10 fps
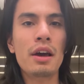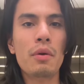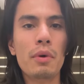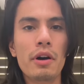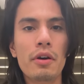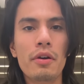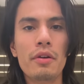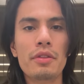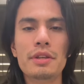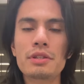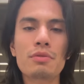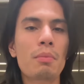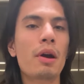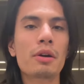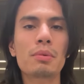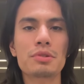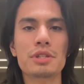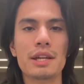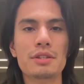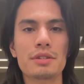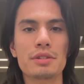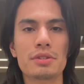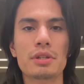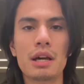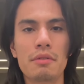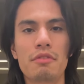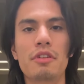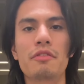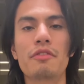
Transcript: Well, these remarkable changes come from